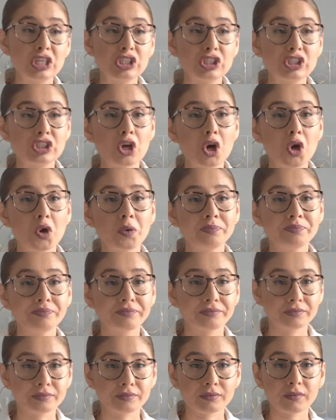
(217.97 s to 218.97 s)

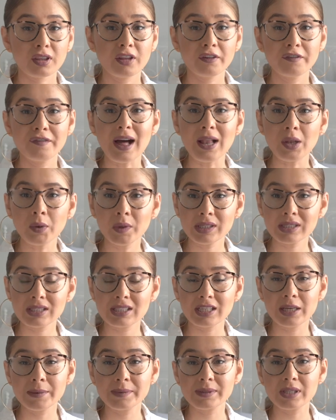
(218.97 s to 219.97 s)
So the following
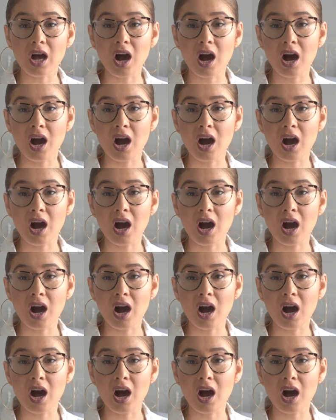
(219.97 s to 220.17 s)
tips